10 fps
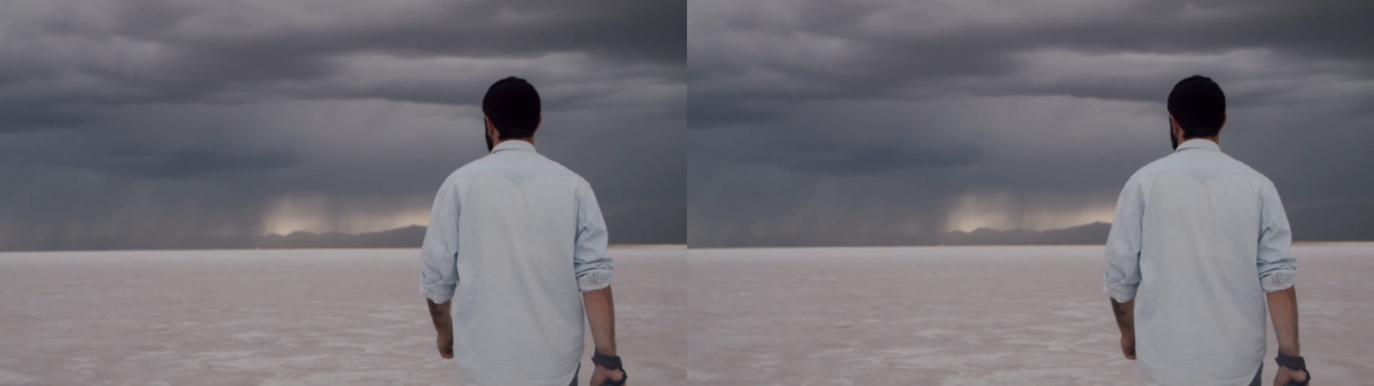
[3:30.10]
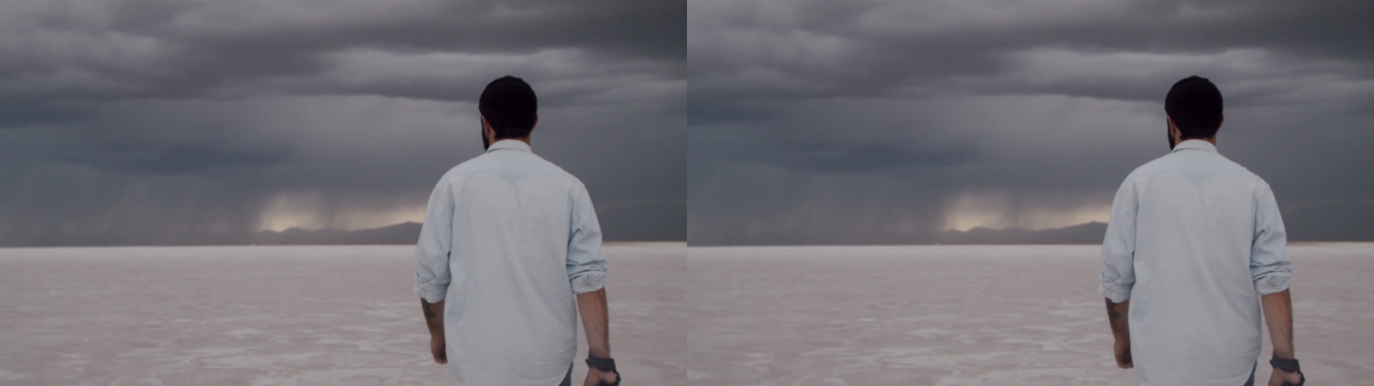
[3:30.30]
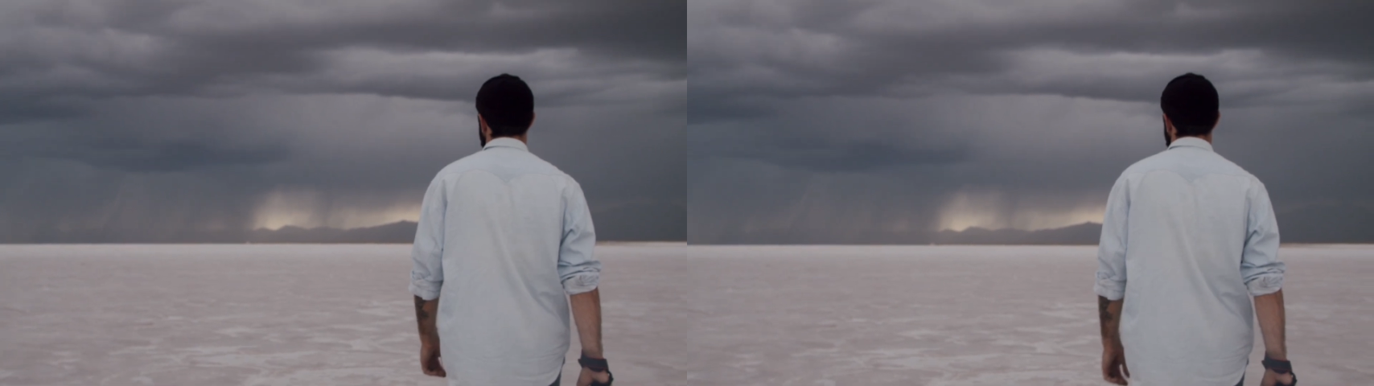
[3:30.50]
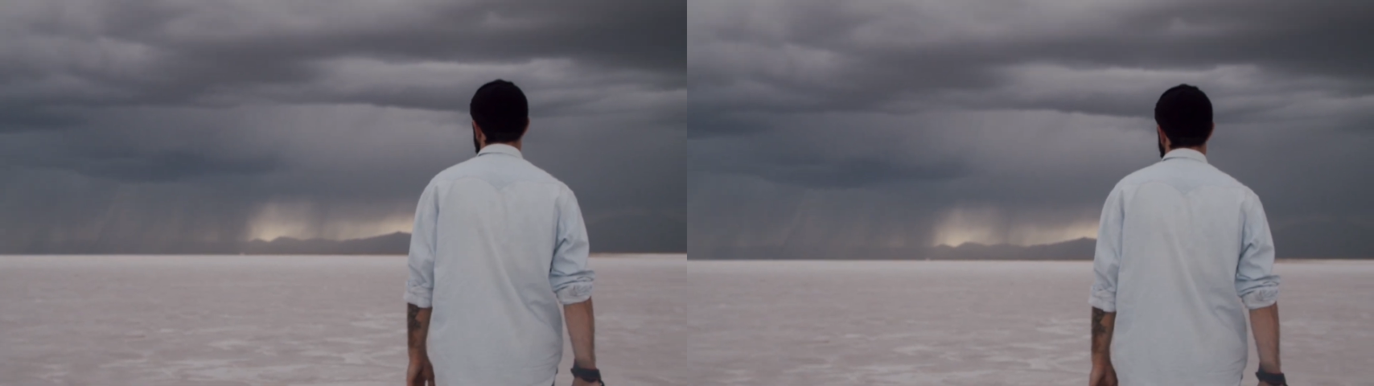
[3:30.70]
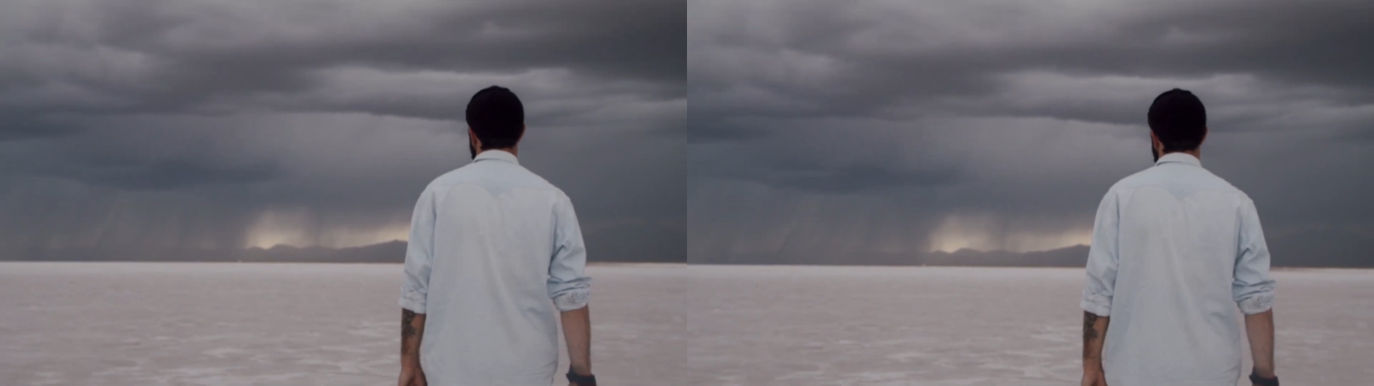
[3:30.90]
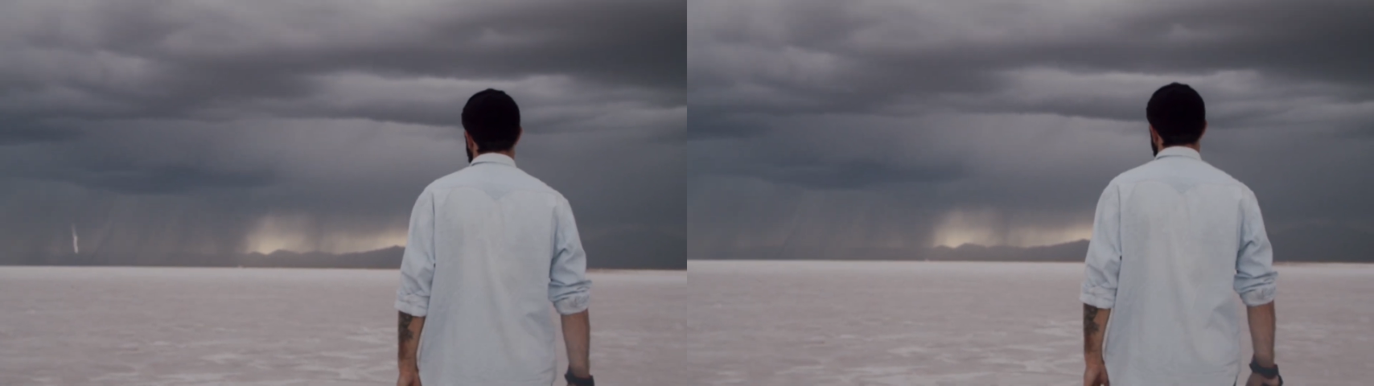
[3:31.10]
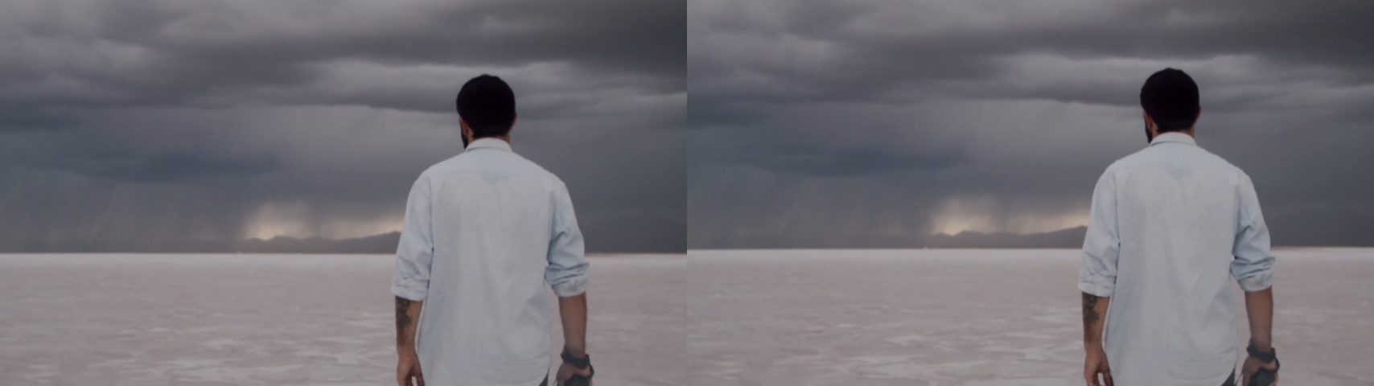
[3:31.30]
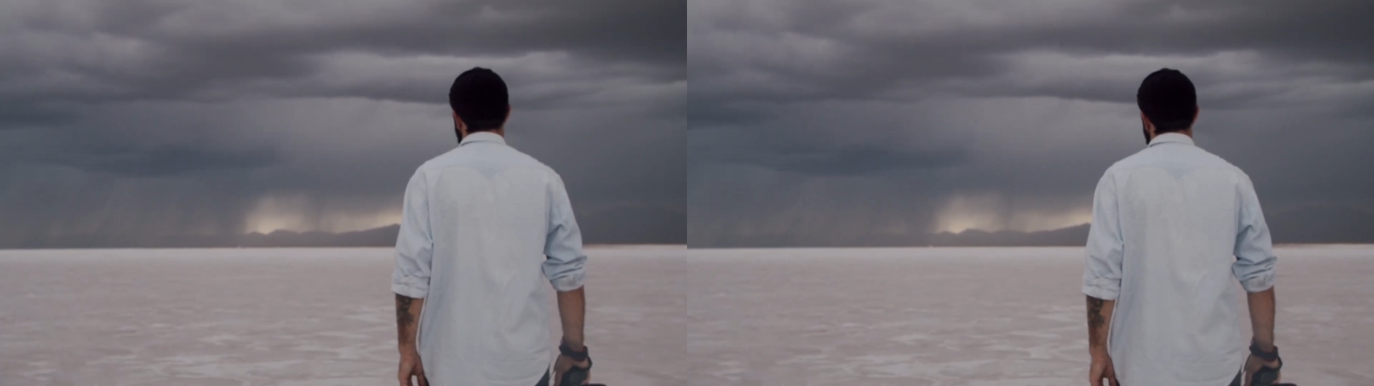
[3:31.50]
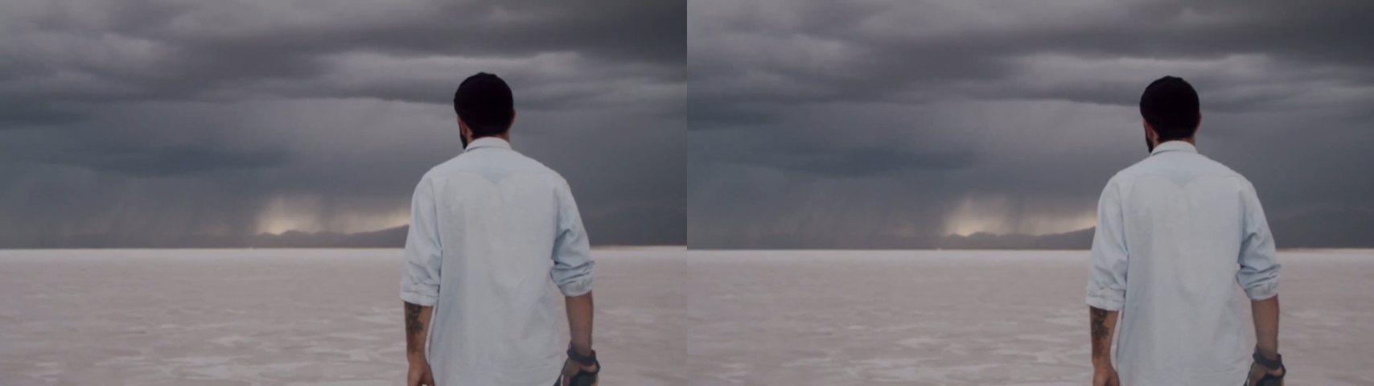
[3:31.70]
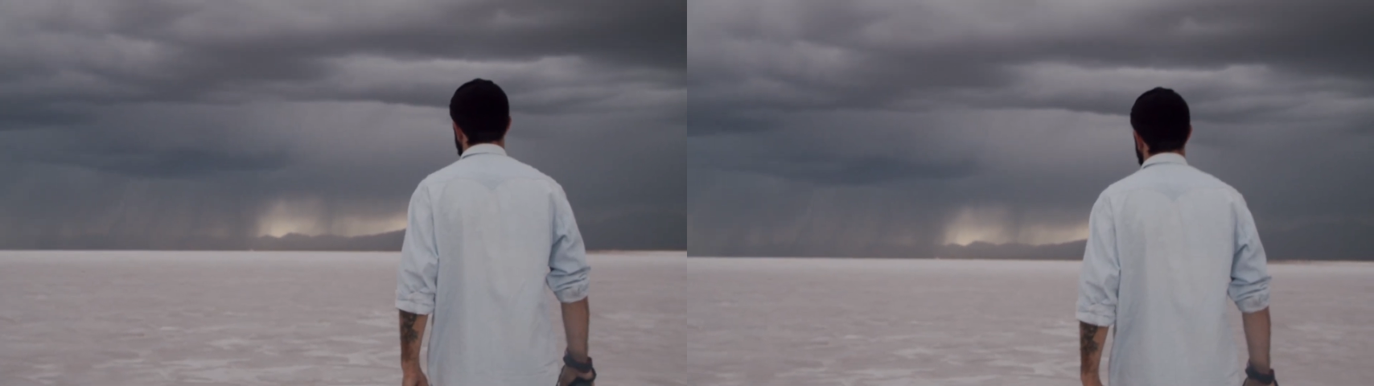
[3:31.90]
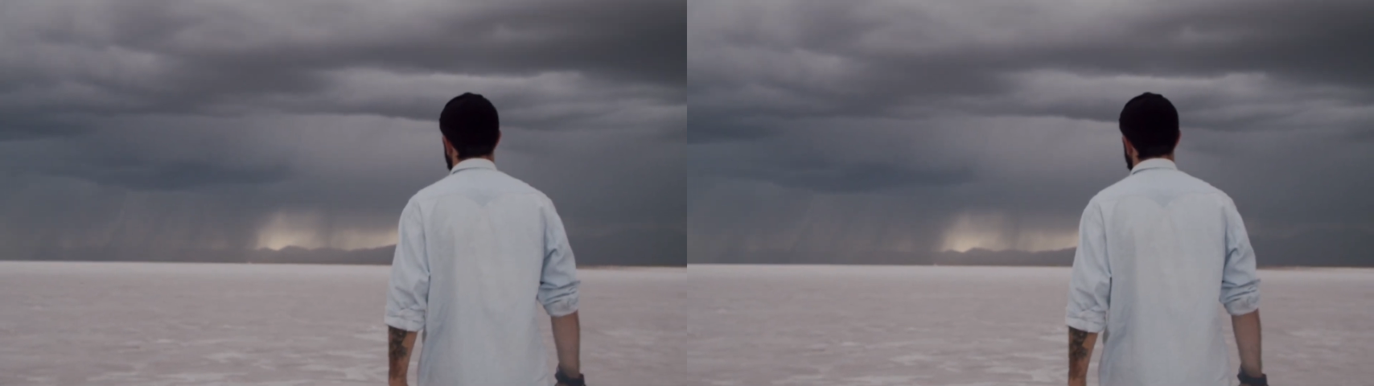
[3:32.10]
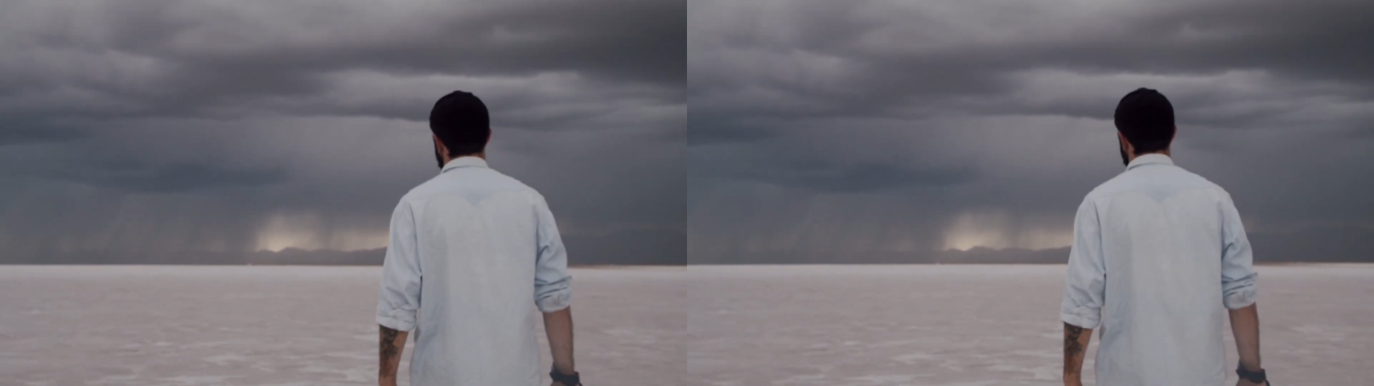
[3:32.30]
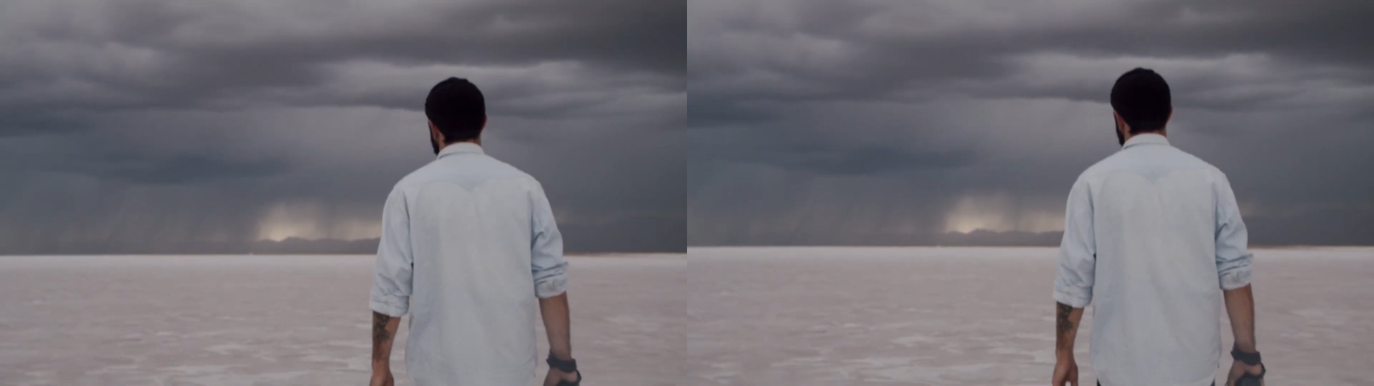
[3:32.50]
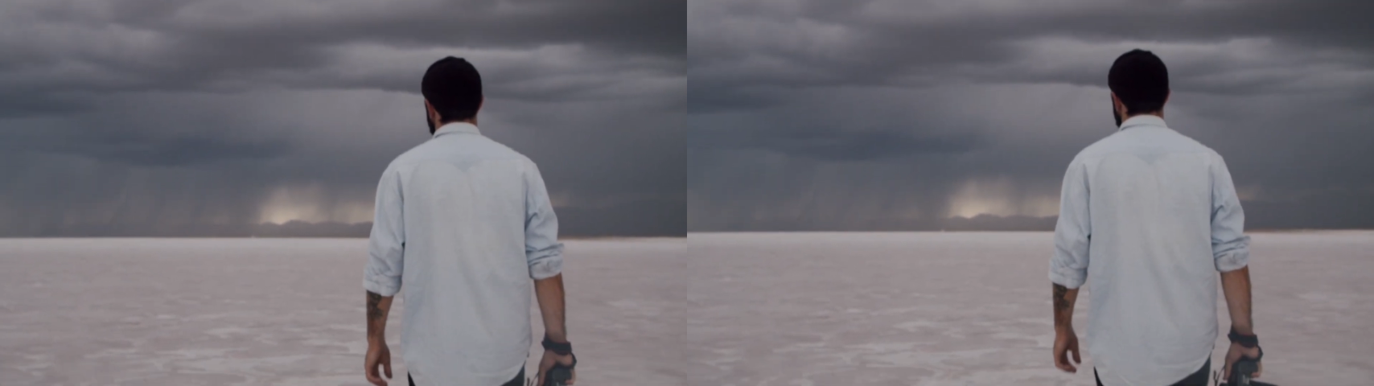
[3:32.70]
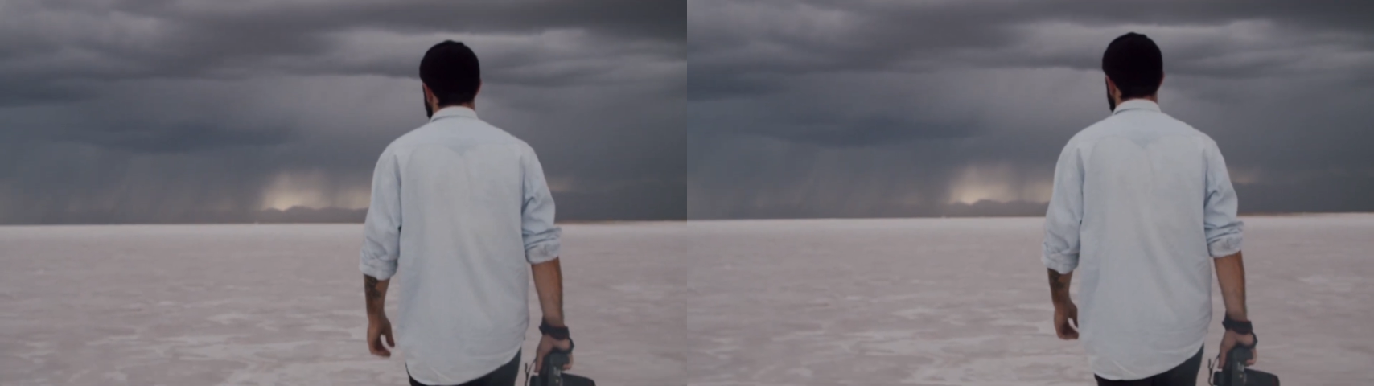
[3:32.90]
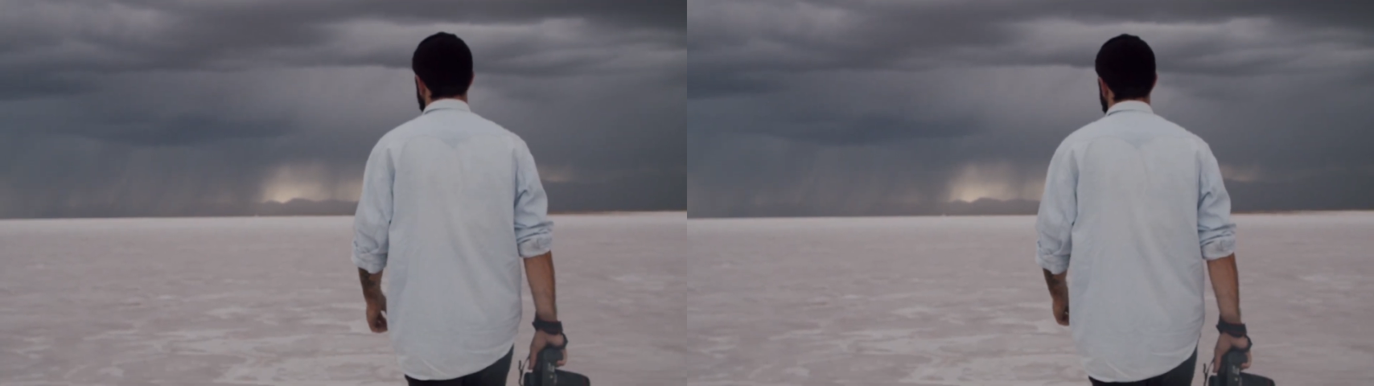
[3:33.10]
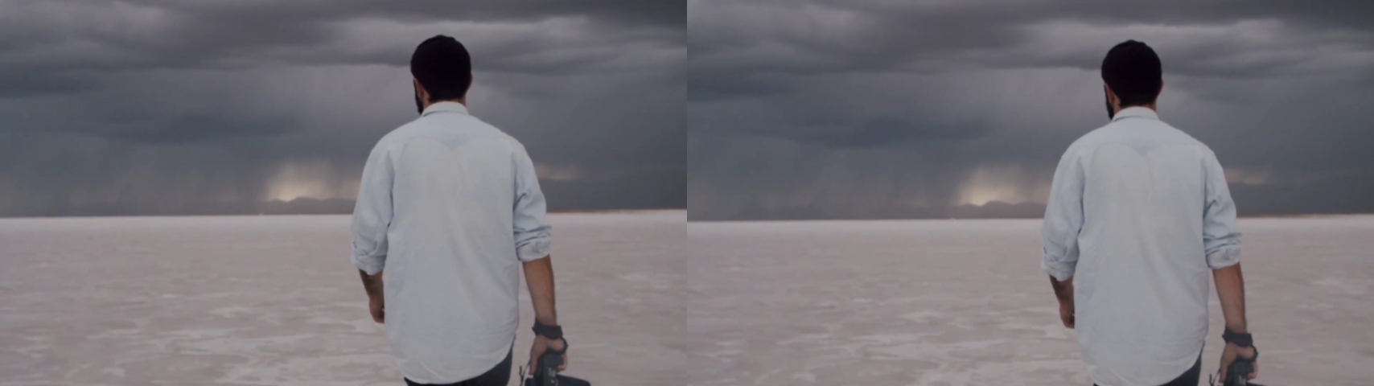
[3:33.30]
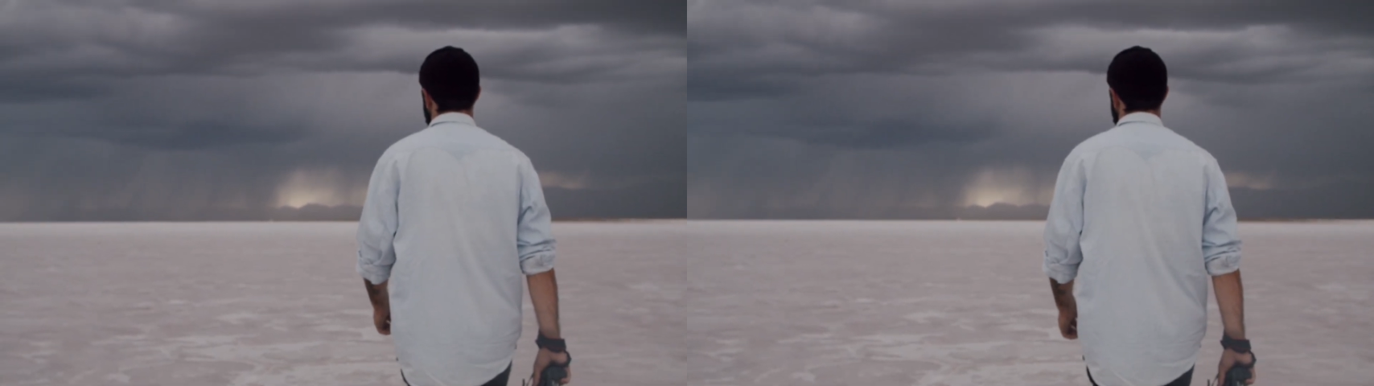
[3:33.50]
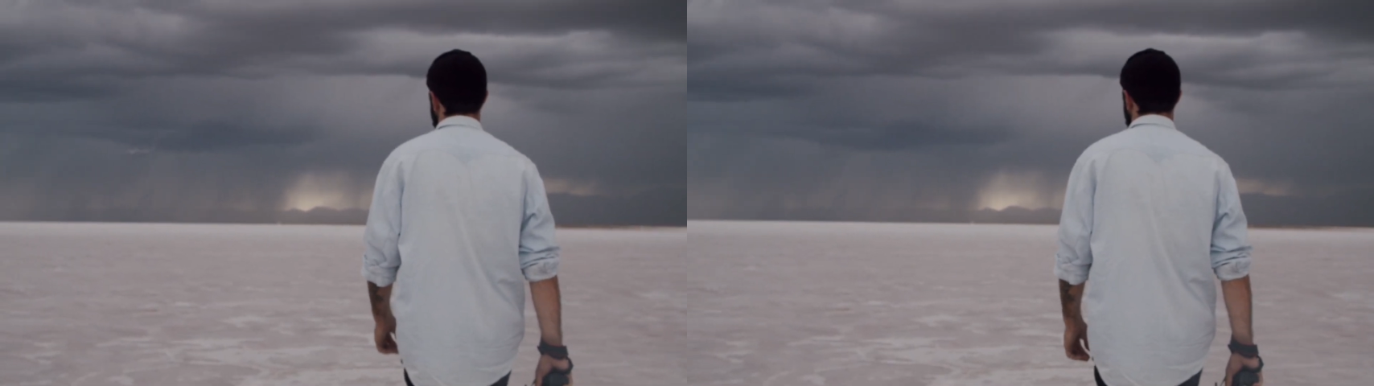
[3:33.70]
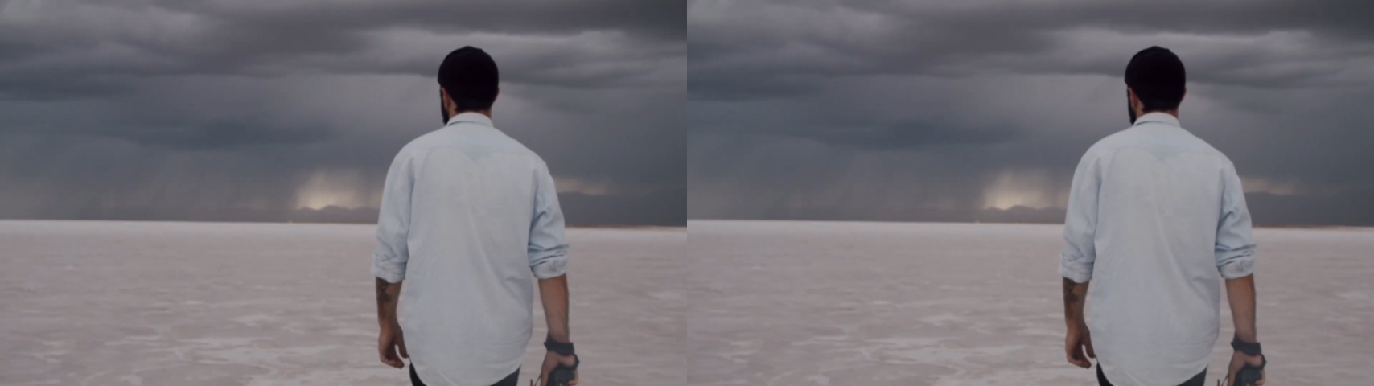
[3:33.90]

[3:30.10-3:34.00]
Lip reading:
[unreadable: no face in view]